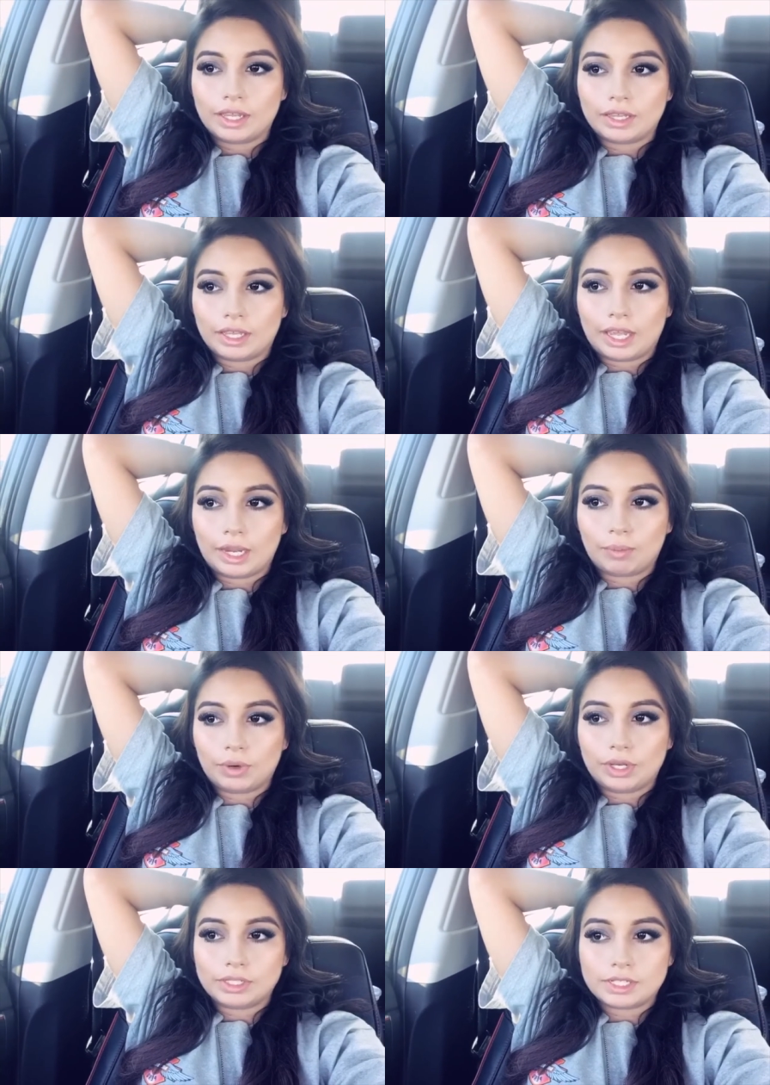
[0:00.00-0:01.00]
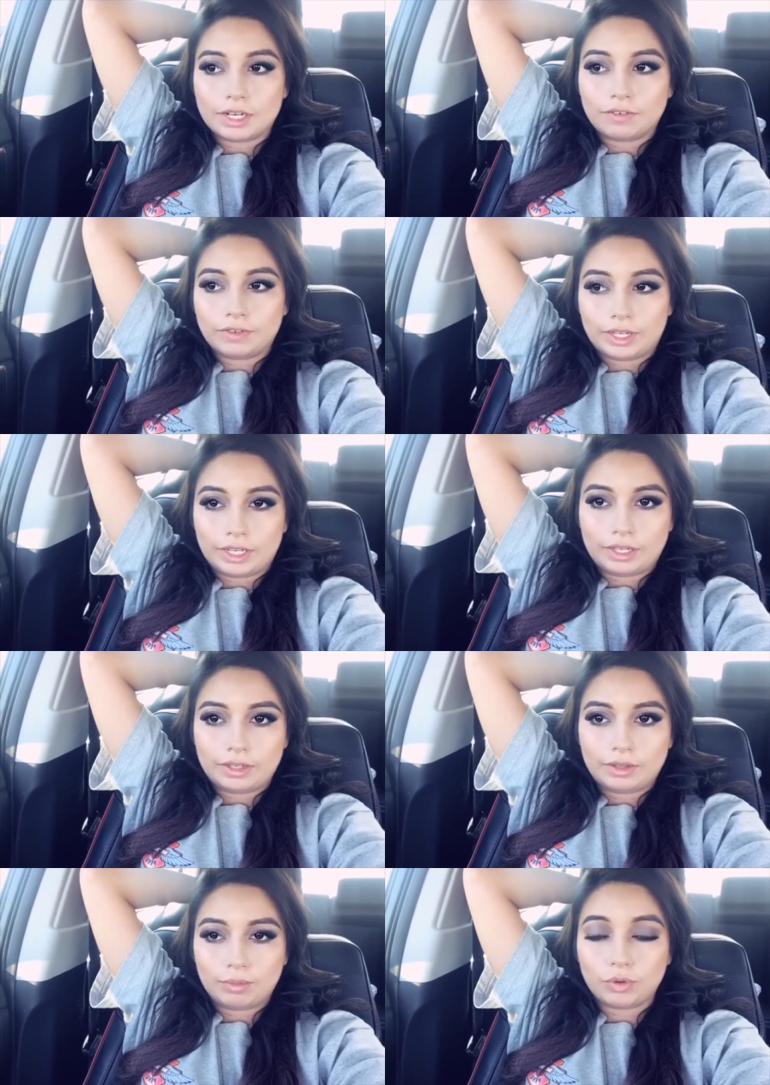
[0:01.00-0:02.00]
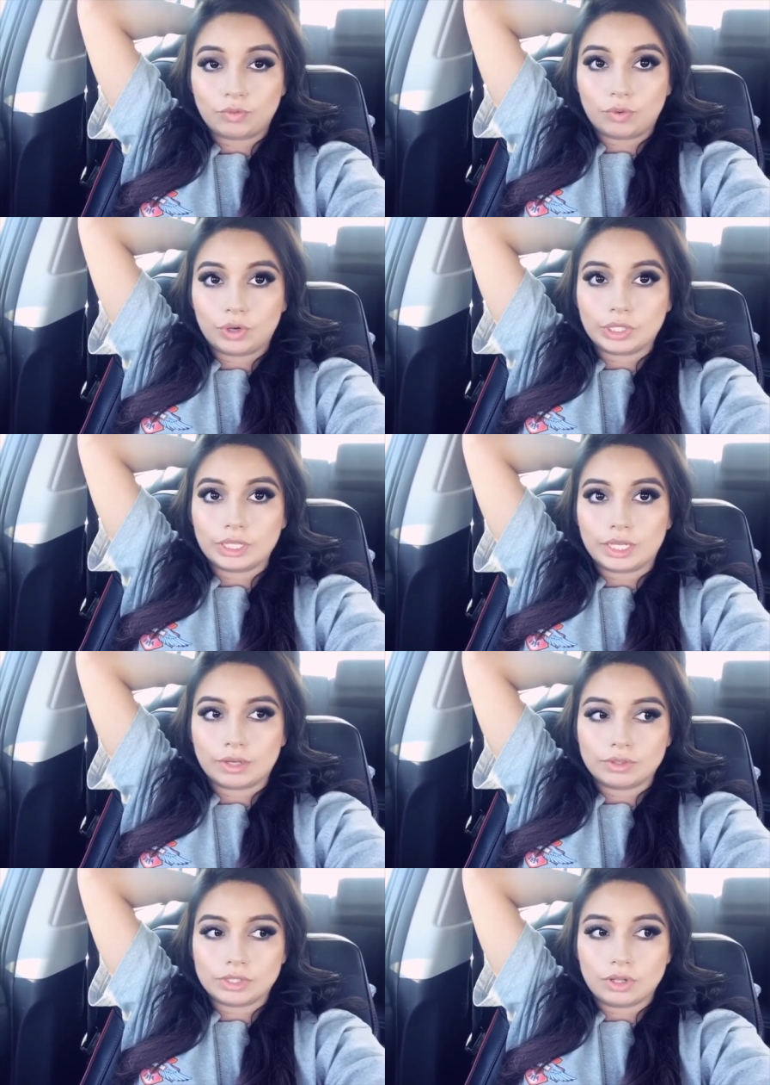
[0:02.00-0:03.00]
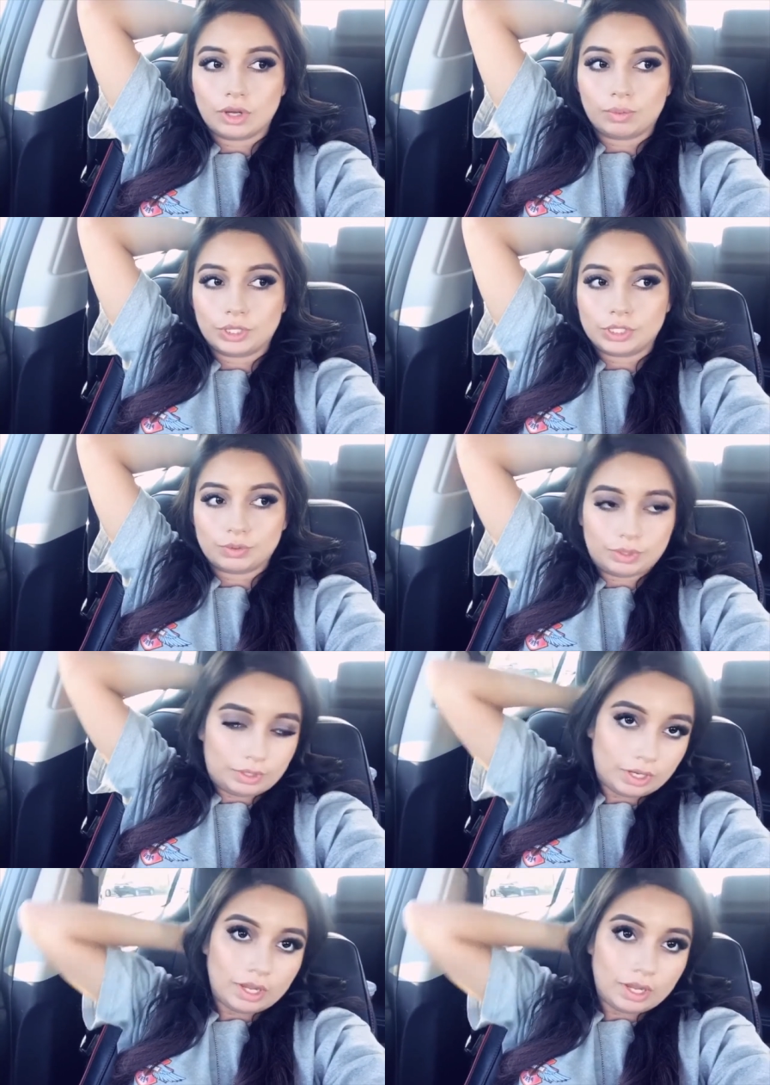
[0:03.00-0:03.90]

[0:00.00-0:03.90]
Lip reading: the camera and stuff. Like before, like it was a lot worse when